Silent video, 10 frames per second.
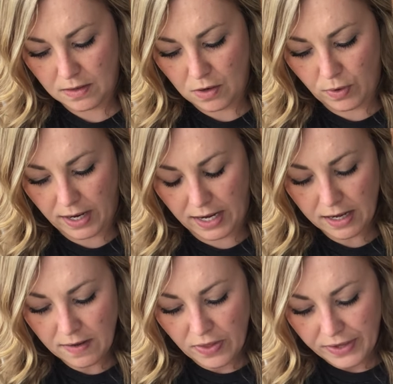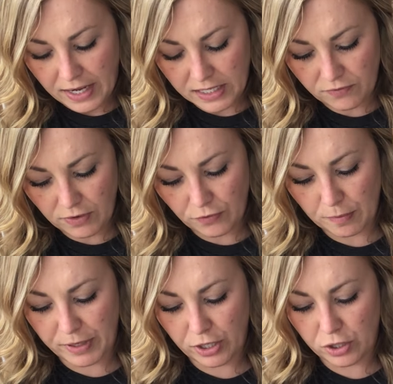Okay, and even
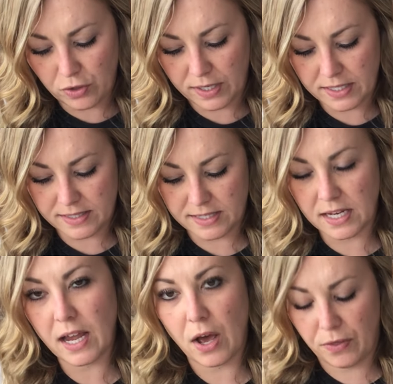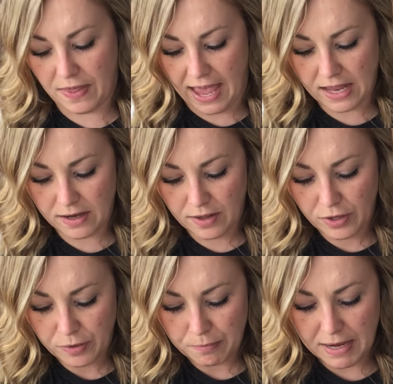from here you can see how that
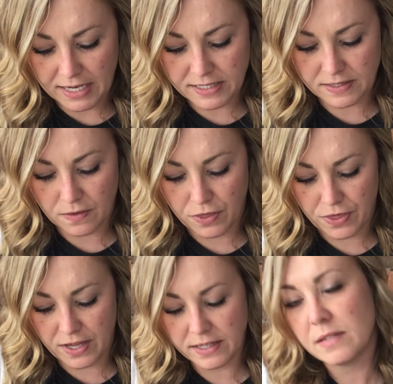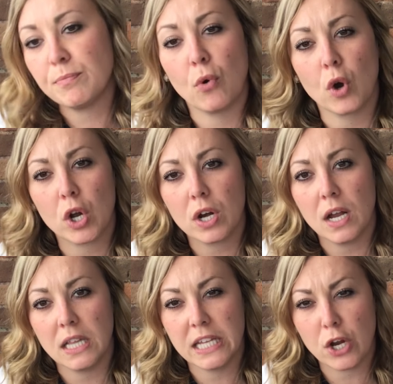makes this border
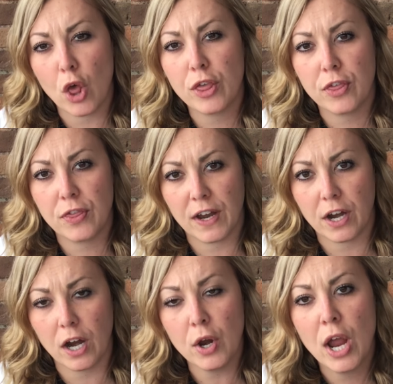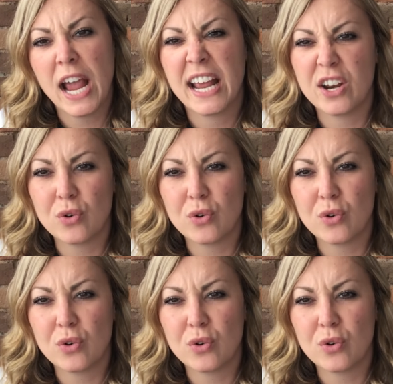a little thicker, and